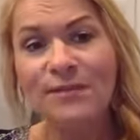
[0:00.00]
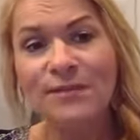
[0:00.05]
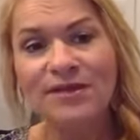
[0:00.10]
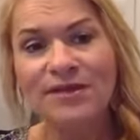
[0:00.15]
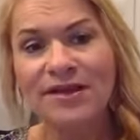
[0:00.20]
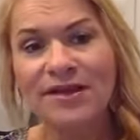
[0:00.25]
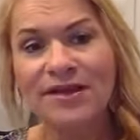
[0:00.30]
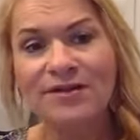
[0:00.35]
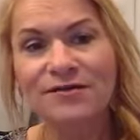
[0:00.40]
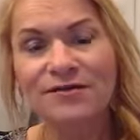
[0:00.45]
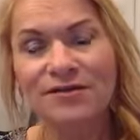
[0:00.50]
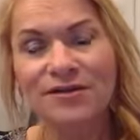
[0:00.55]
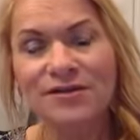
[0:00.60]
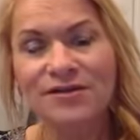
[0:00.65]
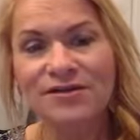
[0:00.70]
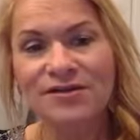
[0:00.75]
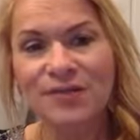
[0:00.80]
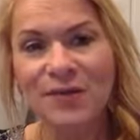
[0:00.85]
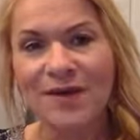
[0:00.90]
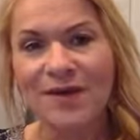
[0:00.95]
but later on
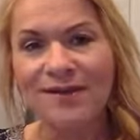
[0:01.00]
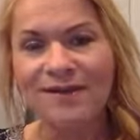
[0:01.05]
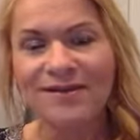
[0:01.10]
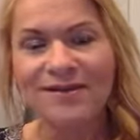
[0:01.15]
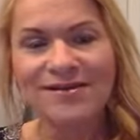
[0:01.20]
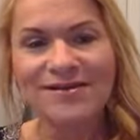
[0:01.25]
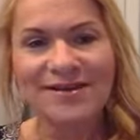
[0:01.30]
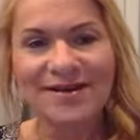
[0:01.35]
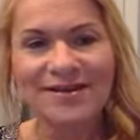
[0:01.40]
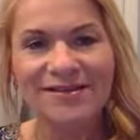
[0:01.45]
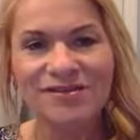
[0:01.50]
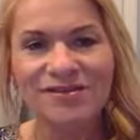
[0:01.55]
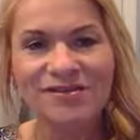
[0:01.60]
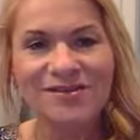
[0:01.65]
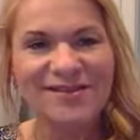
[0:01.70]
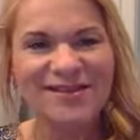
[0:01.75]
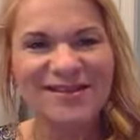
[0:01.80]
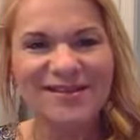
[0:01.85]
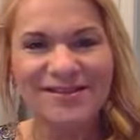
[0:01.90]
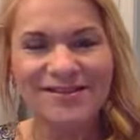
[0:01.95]
as well, because that
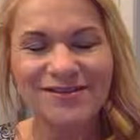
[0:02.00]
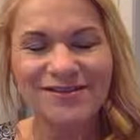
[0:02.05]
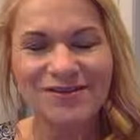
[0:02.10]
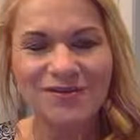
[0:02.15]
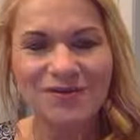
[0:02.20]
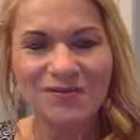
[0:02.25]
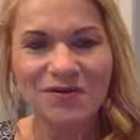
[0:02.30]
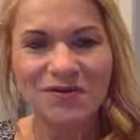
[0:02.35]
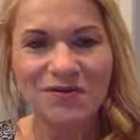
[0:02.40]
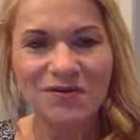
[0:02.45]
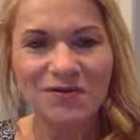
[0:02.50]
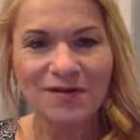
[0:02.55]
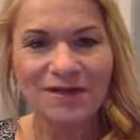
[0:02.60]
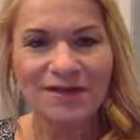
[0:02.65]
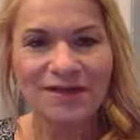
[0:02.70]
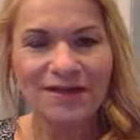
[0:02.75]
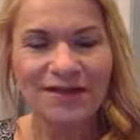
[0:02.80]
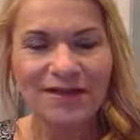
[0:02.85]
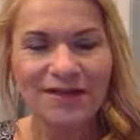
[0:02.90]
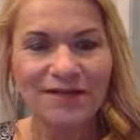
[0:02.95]
just leads to
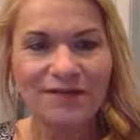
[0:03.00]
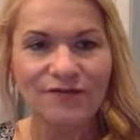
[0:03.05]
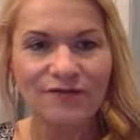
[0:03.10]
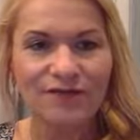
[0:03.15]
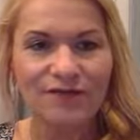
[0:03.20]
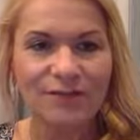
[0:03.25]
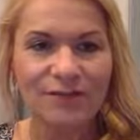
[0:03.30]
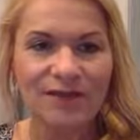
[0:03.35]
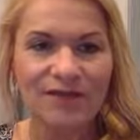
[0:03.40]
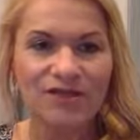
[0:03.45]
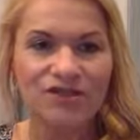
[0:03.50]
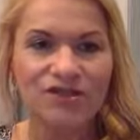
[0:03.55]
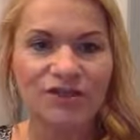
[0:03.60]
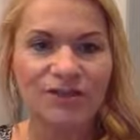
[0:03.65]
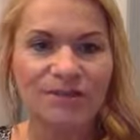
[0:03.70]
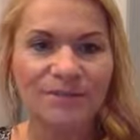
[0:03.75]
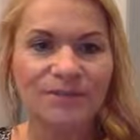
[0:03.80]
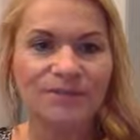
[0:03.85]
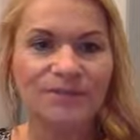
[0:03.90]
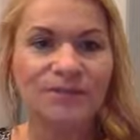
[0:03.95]
chronic
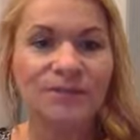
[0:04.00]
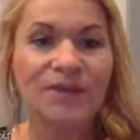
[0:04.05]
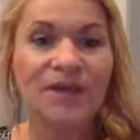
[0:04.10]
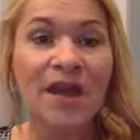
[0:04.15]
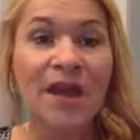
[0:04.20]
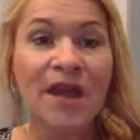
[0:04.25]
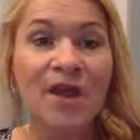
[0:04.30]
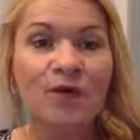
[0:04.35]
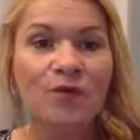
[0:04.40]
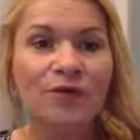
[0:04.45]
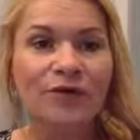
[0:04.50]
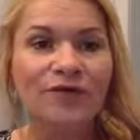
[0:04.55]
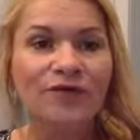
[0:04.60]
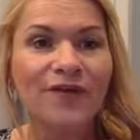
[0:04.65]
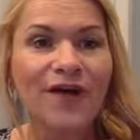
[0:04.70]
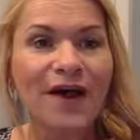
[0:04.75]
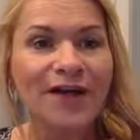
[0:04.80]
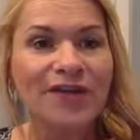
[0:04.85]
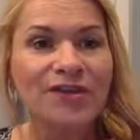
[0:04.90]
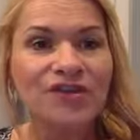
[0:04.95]
inflammation.
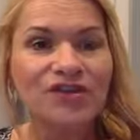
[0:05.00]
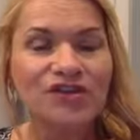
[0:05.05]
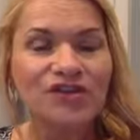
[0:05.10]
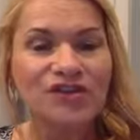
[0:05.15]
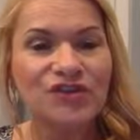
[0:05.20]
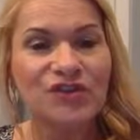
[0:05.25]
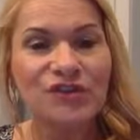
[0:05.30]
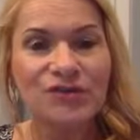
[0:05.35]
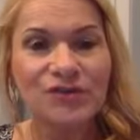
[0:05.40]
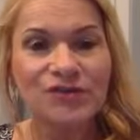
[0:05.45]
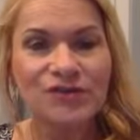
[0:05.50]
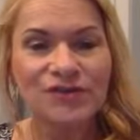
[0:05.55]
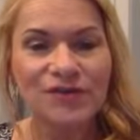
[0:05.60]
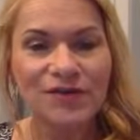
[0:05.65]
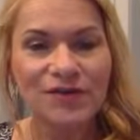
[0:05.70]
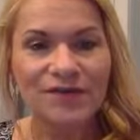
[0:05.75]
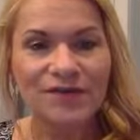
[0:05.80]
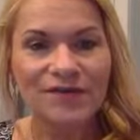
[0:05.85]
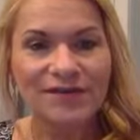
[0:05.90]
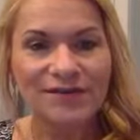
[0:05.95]
Refined sugars
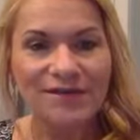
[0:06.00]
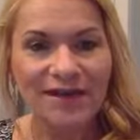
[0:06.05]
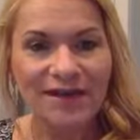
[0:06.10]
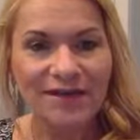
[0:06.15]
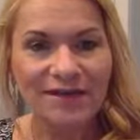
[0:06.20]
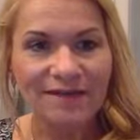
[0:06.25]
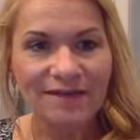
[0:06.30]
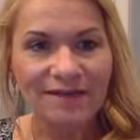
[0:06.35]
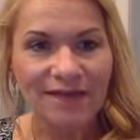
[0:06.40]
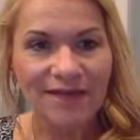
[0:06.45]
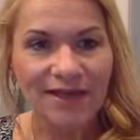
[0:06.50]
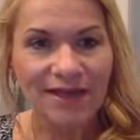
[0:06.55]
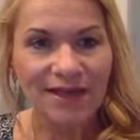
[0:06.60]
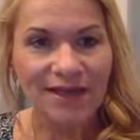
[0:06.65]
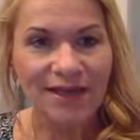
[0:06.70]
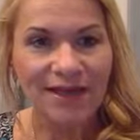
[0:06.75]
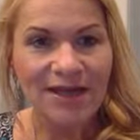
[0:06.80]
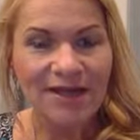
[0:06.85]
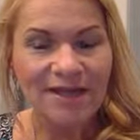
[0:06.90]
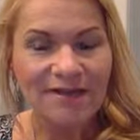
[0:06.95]
are the second
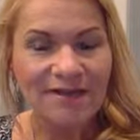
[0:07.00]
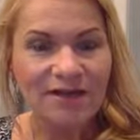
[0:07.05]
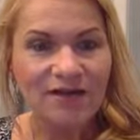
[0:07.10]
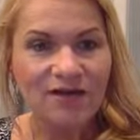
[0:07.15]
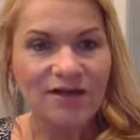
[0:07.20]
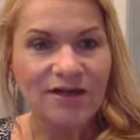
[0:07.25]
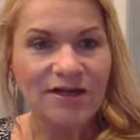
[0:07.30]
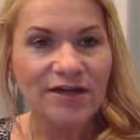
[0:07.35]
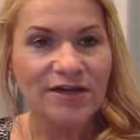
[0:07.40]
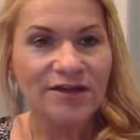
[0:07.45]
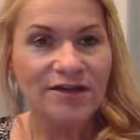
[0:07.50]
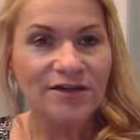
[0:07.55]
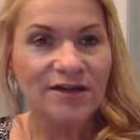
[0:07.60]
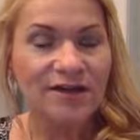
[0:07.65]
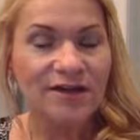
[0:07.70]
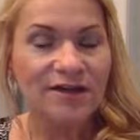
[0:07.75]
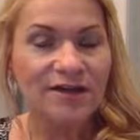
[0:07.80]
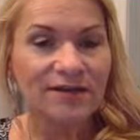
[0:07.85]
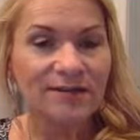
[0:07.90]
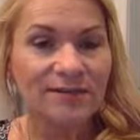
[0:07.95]
thing that are in
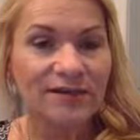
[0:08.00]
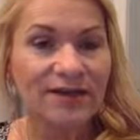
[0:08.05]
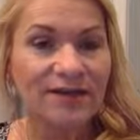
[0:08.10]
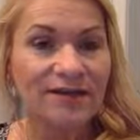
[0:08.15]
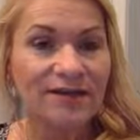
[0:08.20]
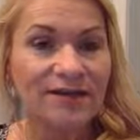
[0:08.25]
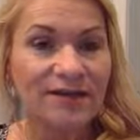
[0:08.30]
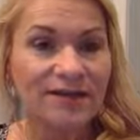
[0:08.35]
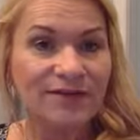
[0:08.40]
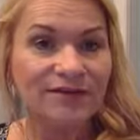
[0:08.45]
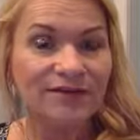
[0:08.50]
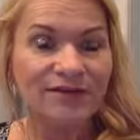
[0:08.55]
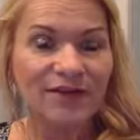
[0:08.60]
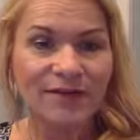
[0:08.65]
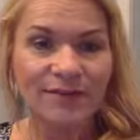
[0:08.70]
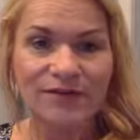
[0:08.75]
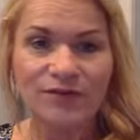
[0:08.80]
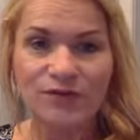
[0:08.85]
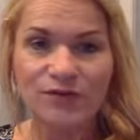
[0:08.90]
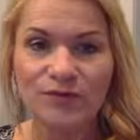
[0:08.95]
the
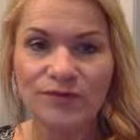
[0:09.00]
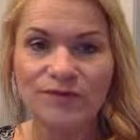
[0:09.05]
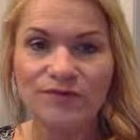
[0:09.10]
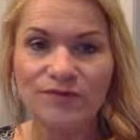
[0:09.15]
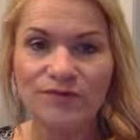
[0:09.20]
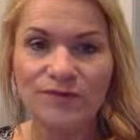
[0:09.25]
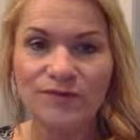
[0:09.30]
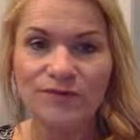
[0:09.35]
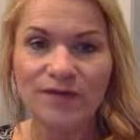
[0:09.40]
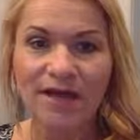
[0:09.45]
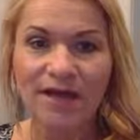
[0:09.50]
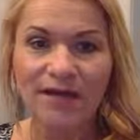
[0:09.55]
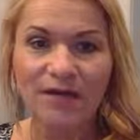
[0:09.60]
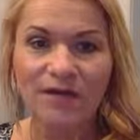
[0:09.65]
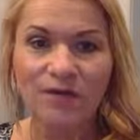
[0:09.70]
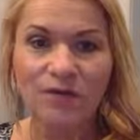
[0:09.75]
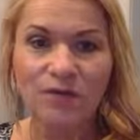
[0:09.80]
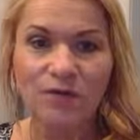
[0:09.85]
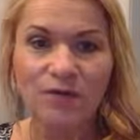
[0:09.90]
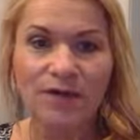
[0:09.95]
inflammatory food
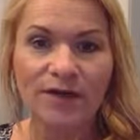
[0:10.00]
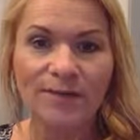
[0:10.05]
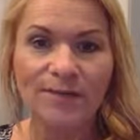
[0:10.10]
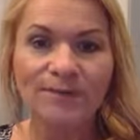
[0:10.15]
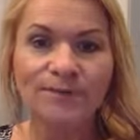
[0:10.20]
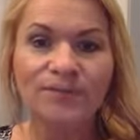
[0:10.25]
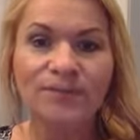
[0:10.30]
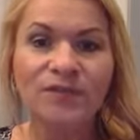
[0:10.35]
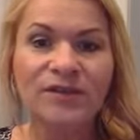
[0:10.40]
category.